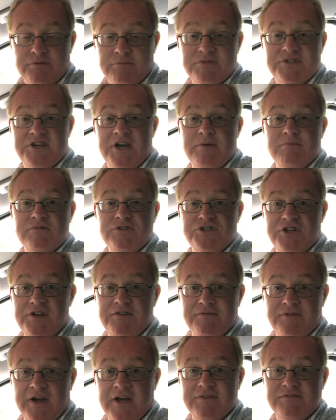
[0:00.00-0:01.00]
from Tim
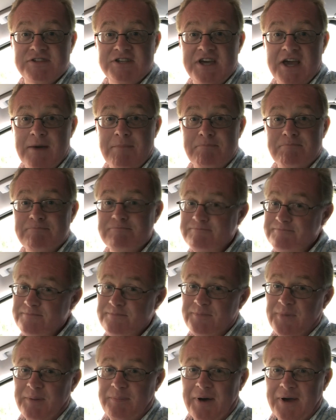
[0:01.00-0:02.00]
G5TM.
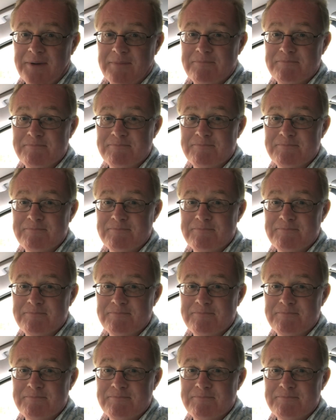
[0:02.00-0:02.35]
Bye-bye.